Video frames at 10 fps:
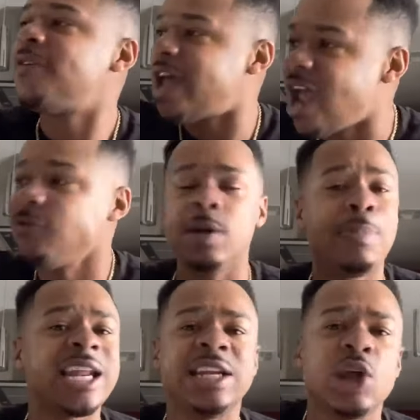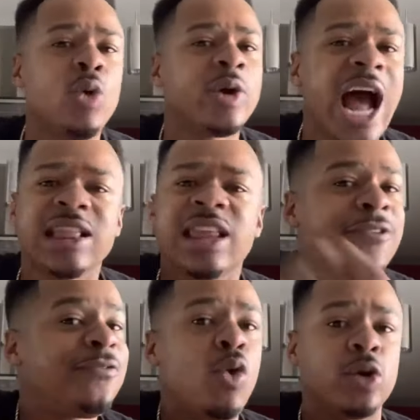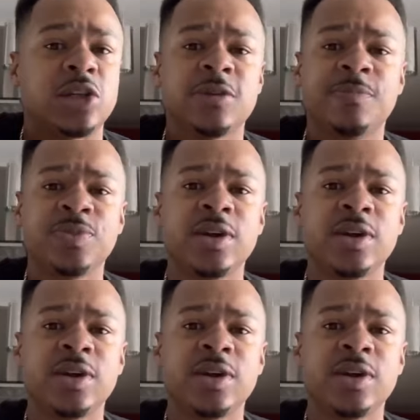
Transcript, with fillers: Everybody don't got that force.